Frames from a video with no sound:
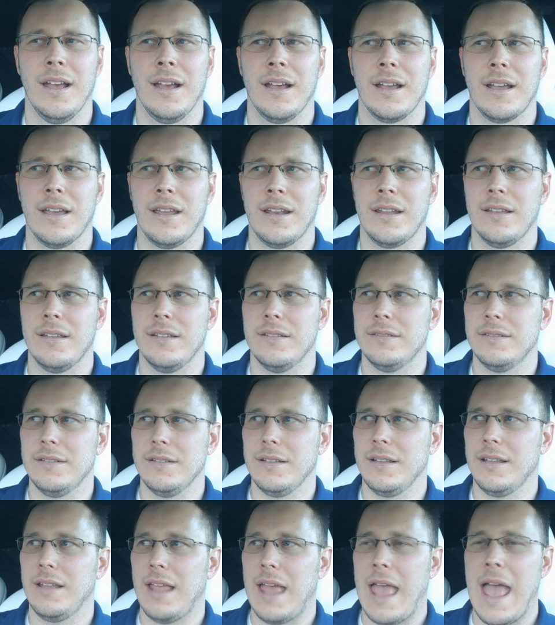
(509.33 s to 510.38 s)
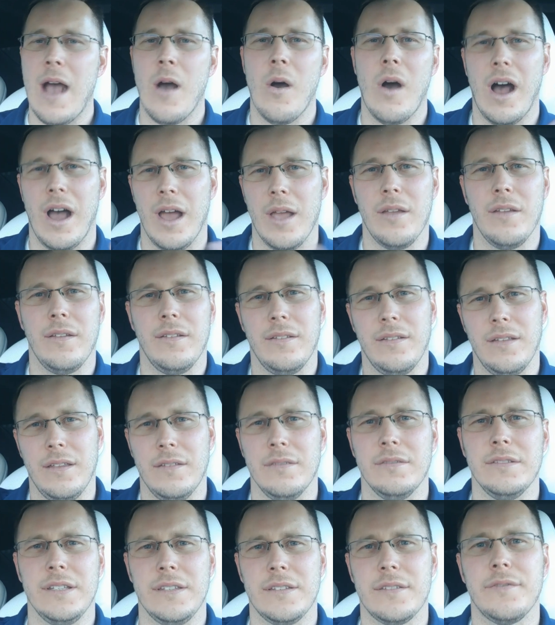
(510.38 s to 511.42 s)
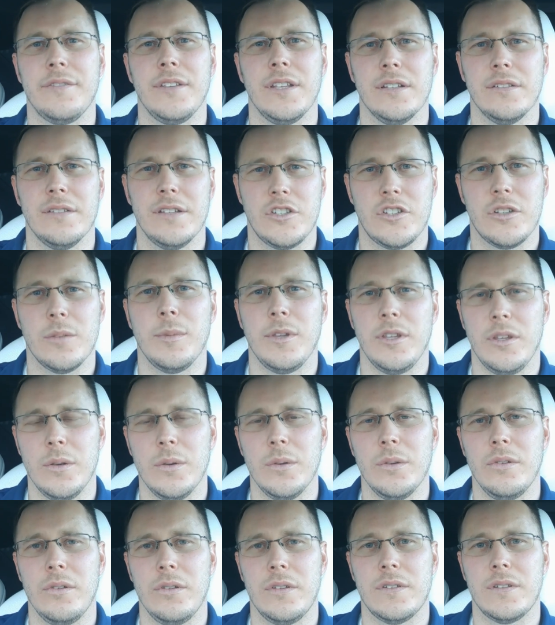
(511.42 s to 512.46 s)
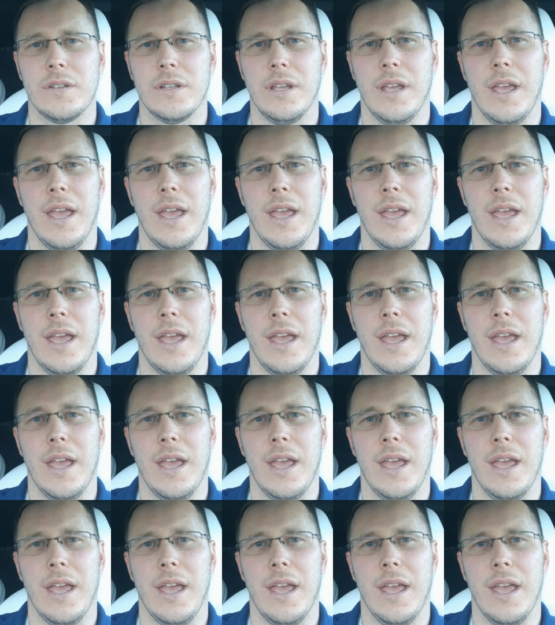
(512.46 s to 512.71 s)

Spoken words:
kind of how I at least feel it should be used,